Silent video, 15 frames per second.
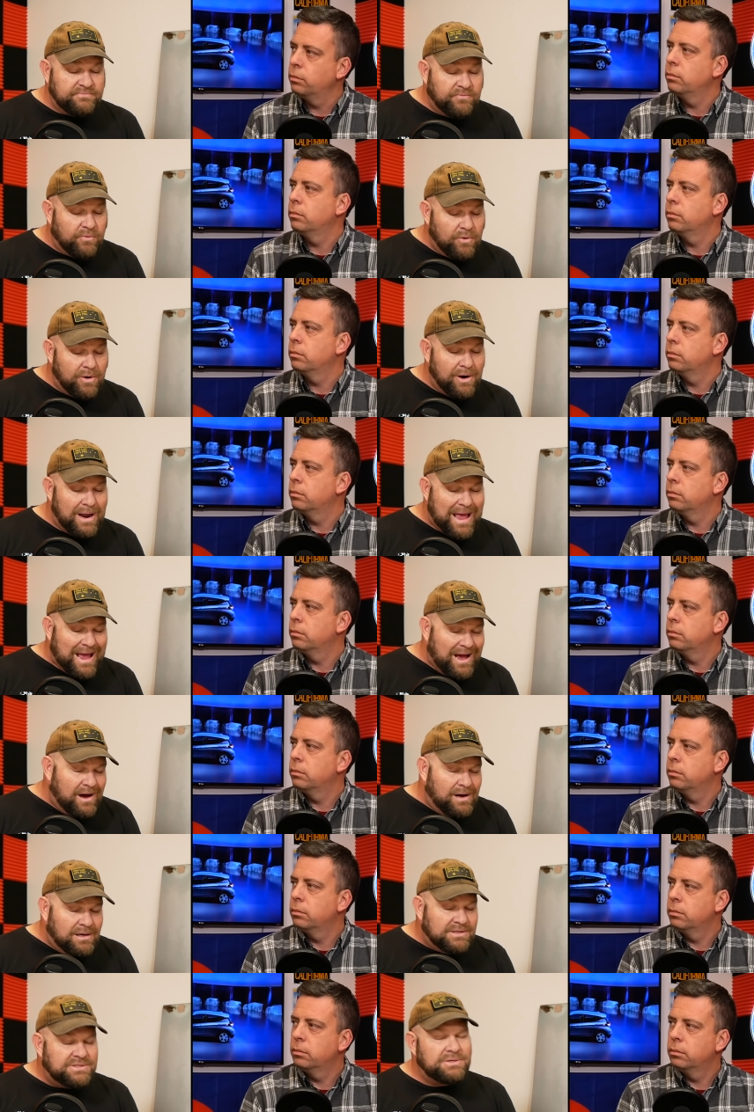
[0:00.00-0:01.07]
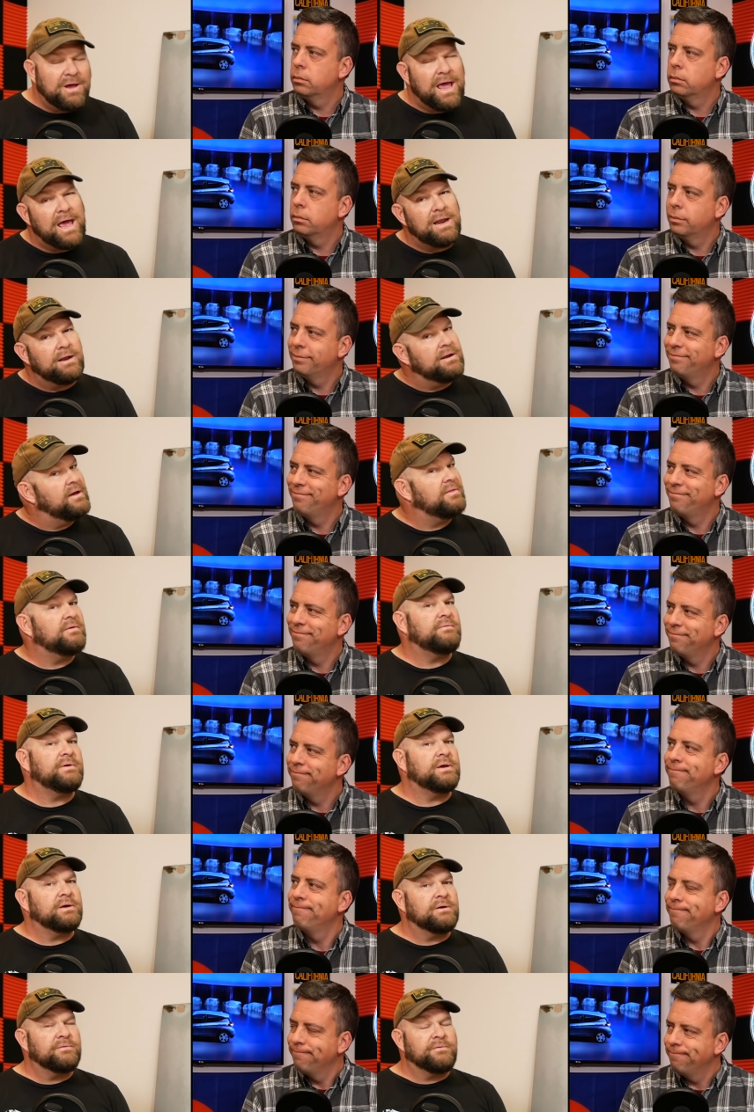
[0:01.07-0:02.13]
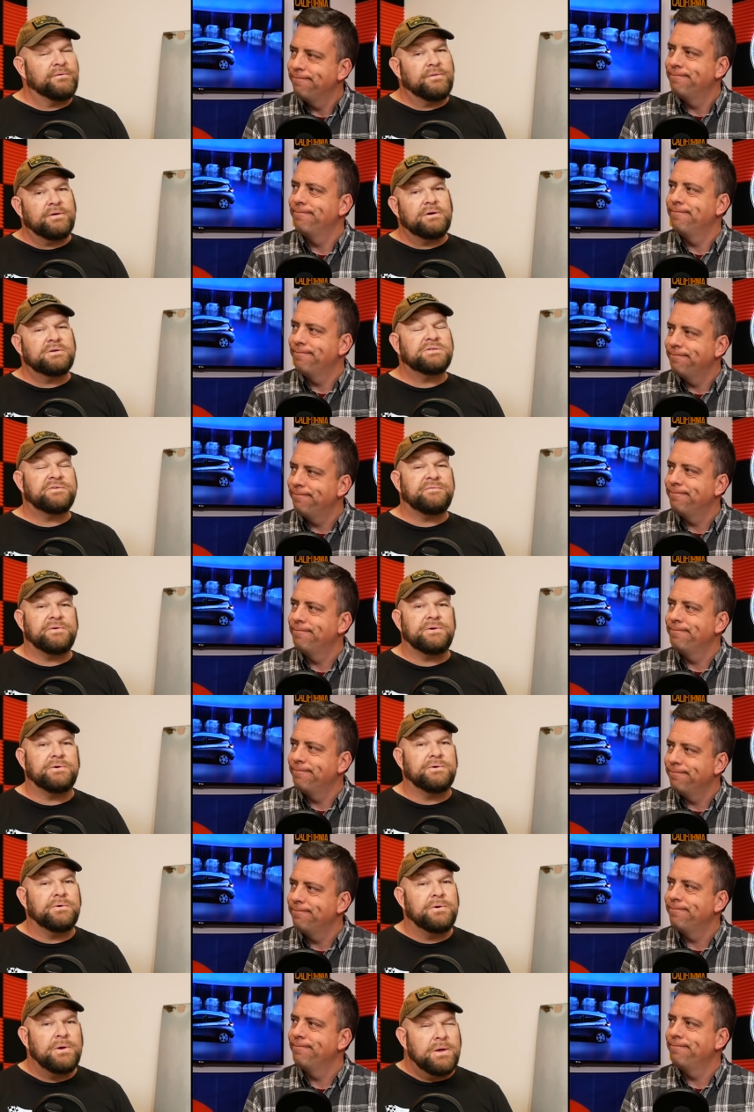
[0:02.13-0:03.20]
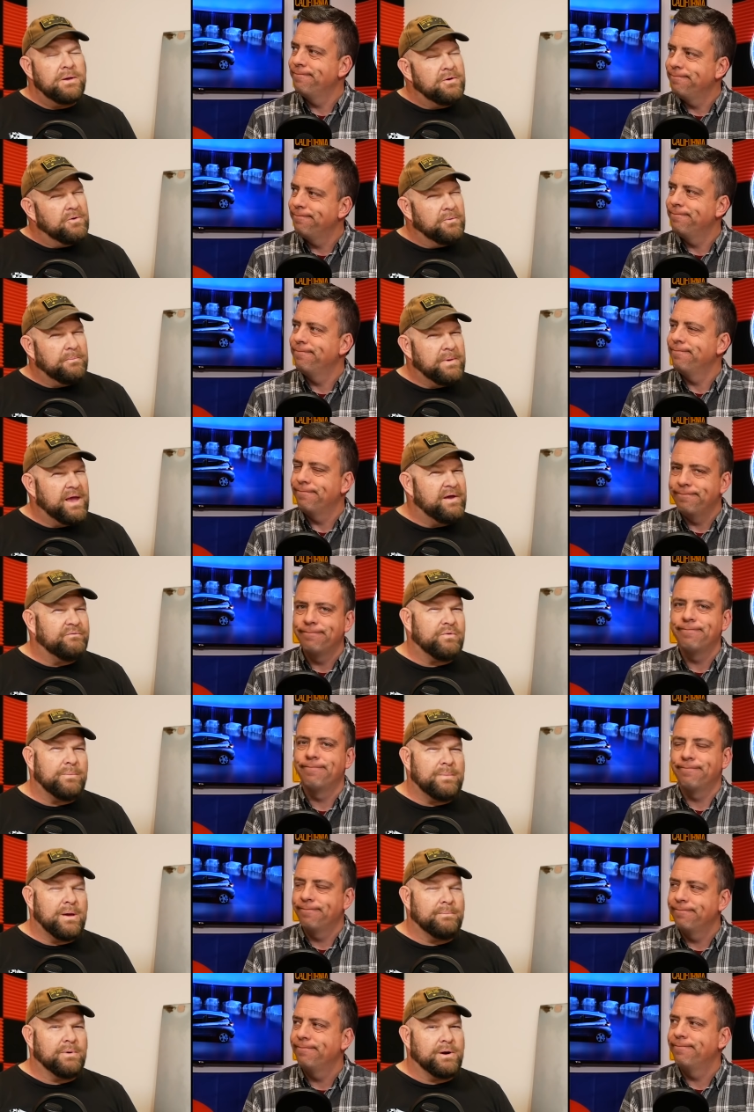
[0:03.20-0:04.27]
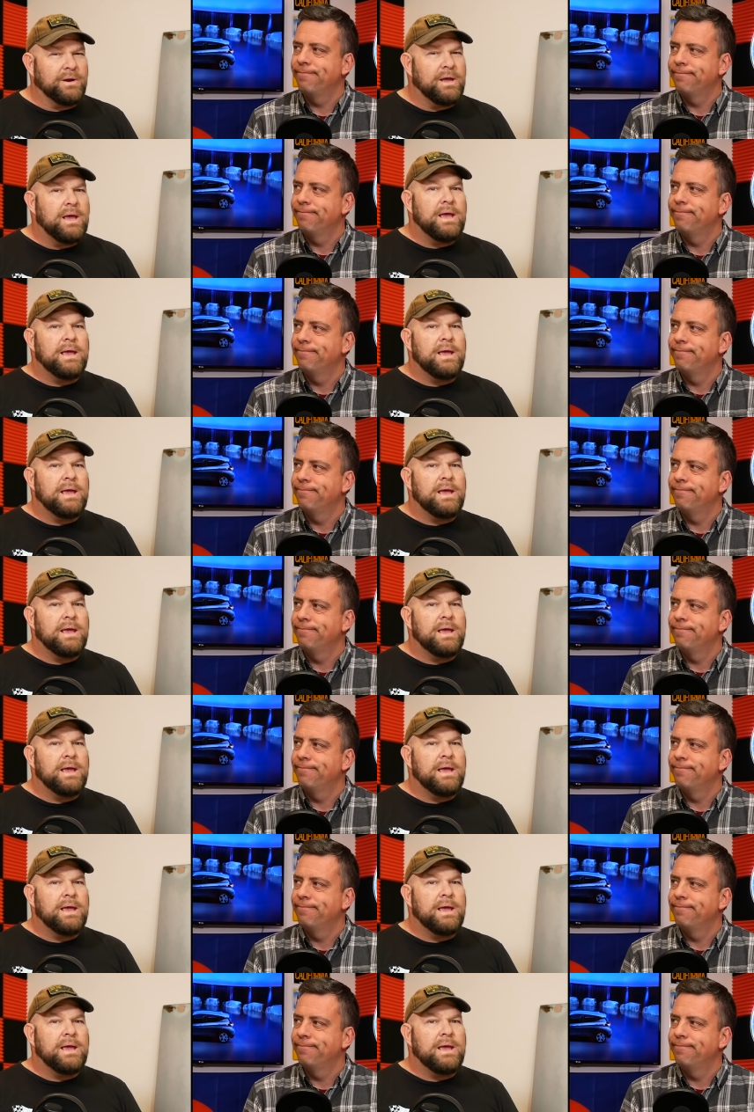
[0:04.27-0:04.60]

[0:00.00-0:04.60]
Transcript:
Speaker 1: Ford also had another vehicle for those of you who may have remembered